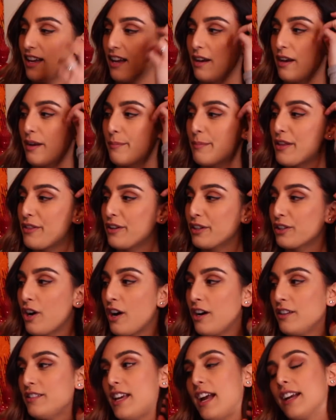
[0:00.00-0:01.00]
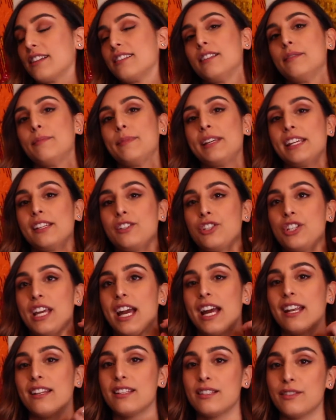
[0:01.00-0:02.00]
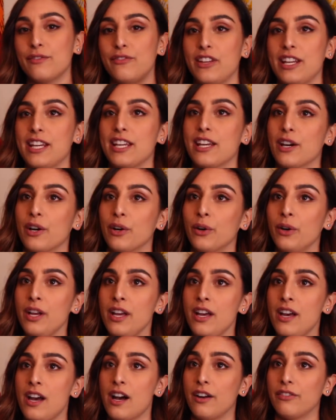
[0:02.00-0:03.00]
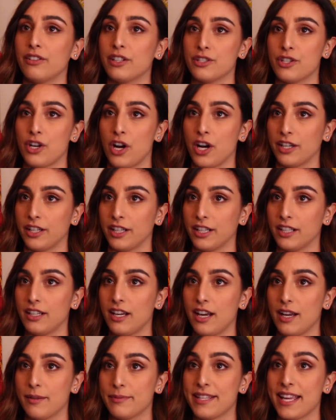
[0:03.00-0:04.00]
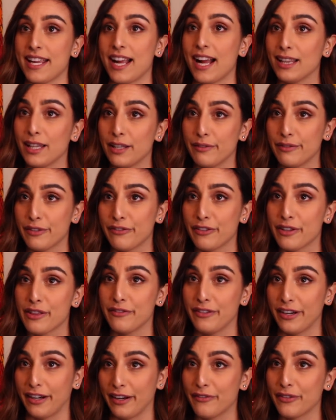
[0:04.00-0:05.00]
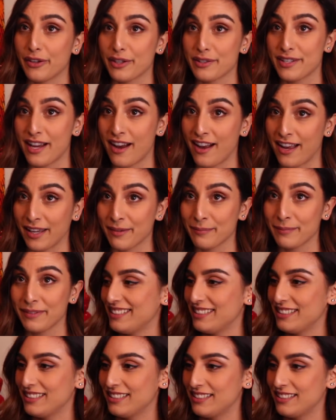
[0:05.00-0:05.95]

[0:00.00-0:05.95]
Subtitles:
A mother contacted me. She had this video of her daughter saying I love you for the very first time.